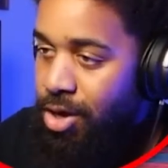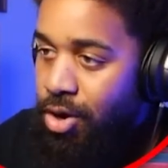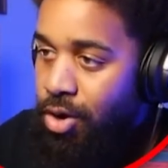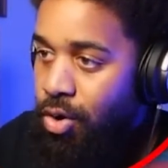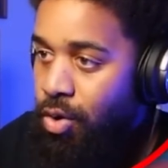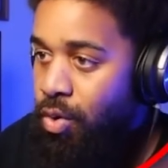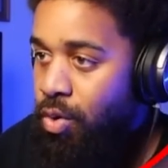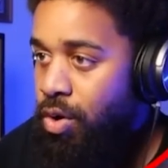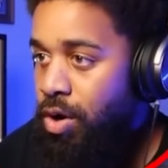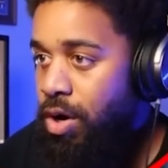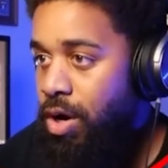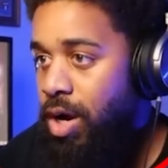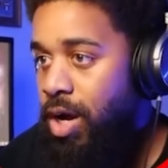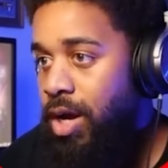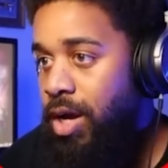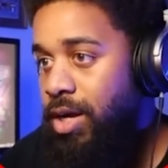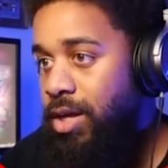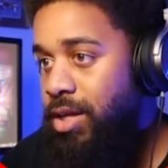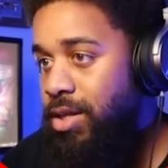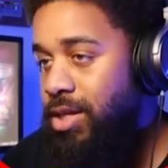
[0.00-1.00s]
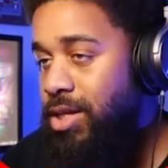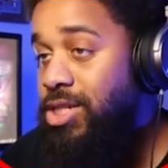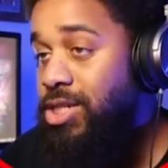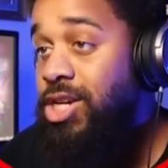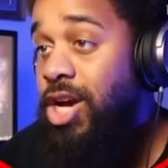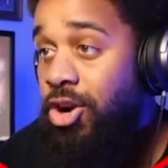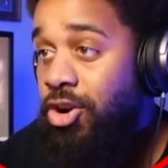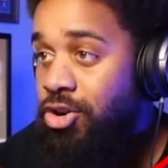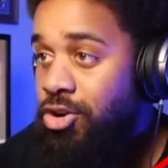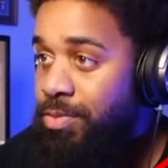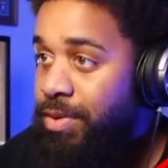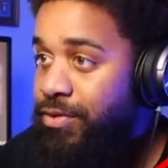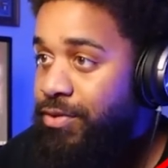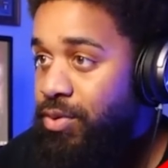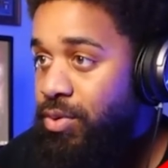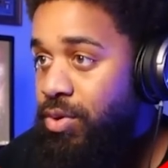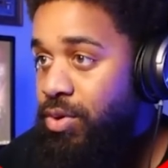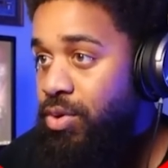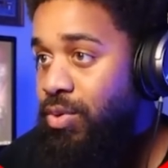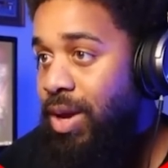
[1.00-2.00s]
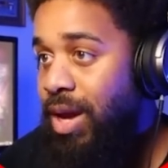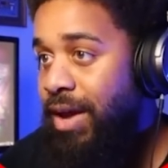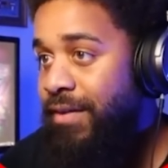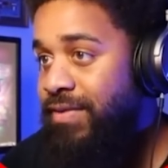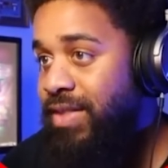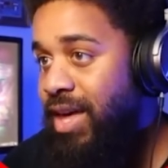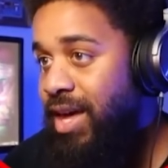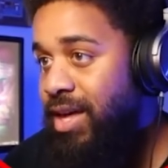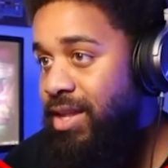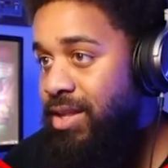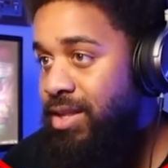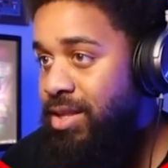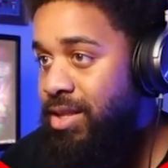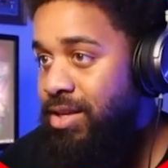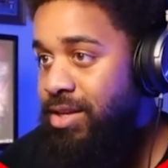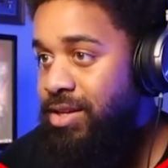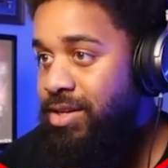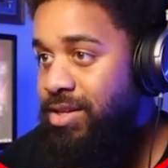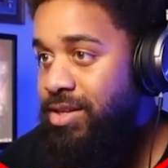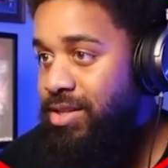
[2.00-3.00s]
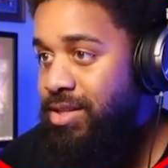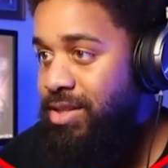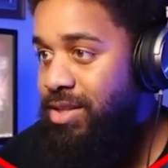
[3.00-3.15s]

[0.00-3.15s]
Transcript: or the chakram if you do have that. The